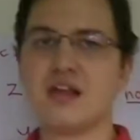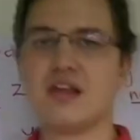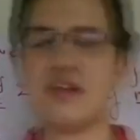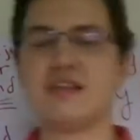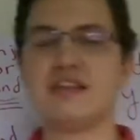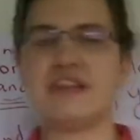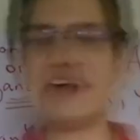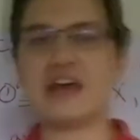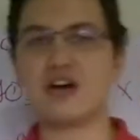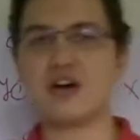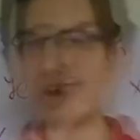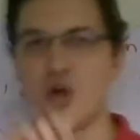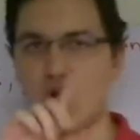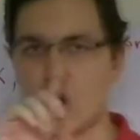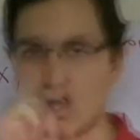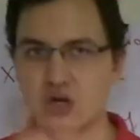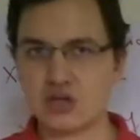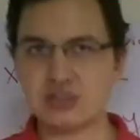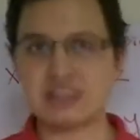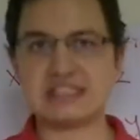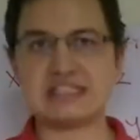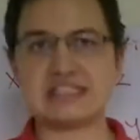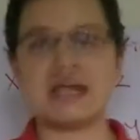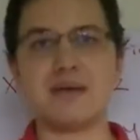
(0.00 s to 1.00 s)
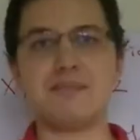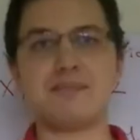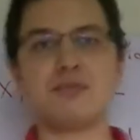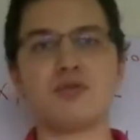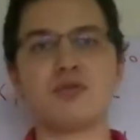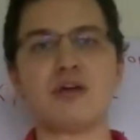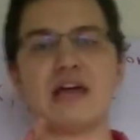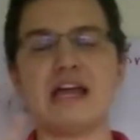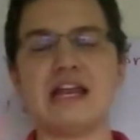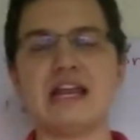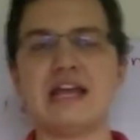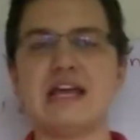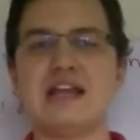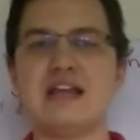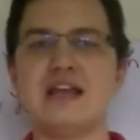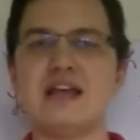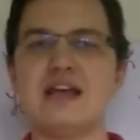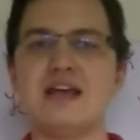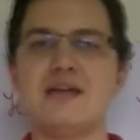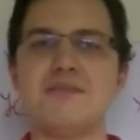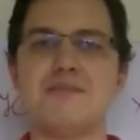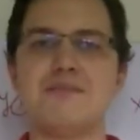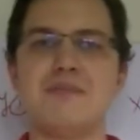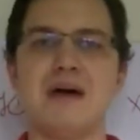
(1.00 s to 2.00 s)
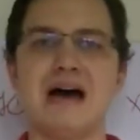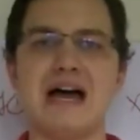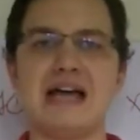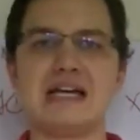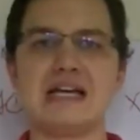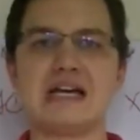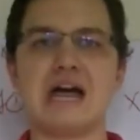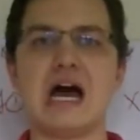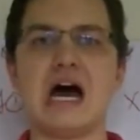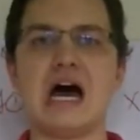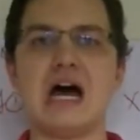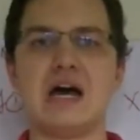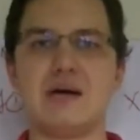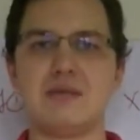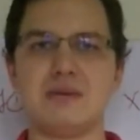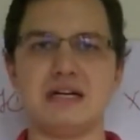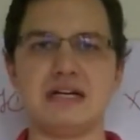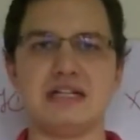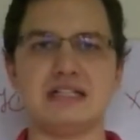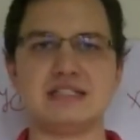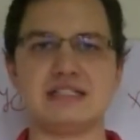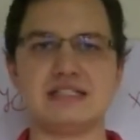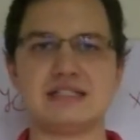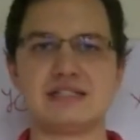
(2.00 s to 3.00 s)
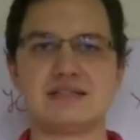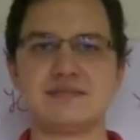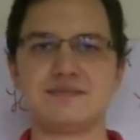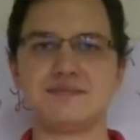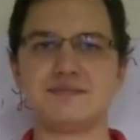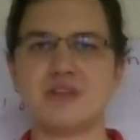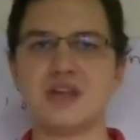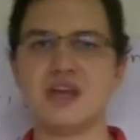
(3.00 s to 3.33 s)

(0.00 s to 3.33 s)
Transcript: that are all separated by commas.